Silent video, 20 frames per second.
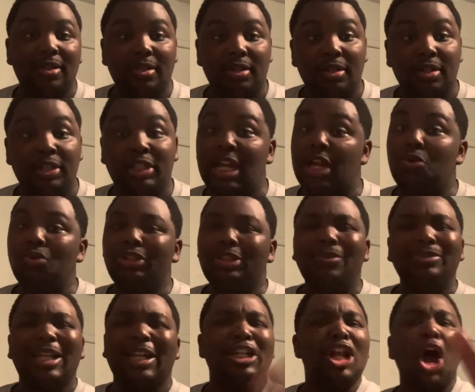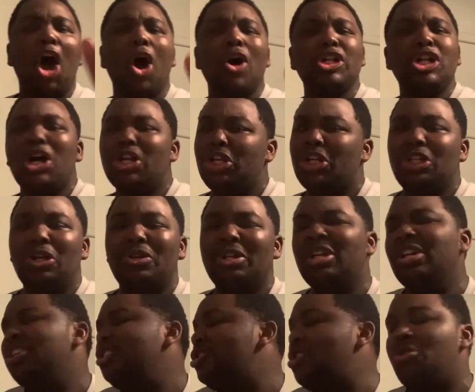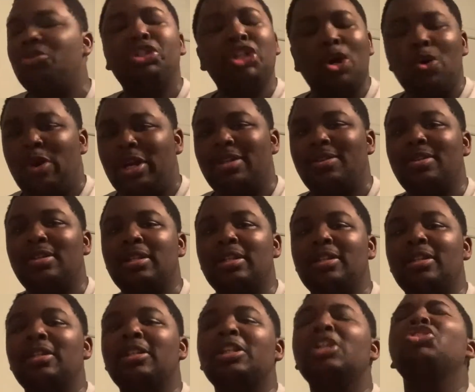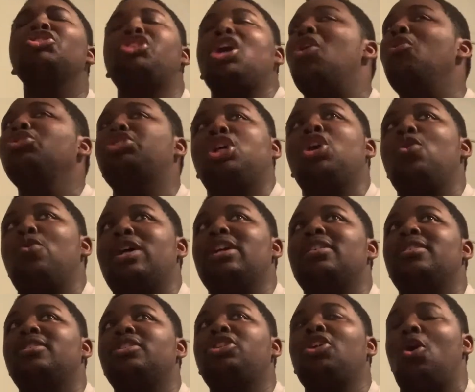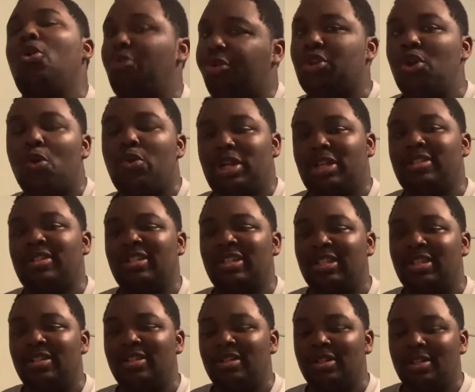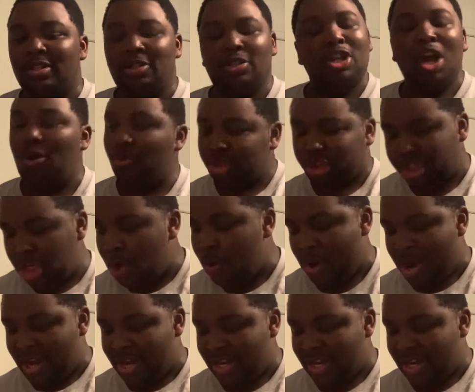Jey Uso's like, no. Don't do it. Don't do it. Don't do it. Don't do it.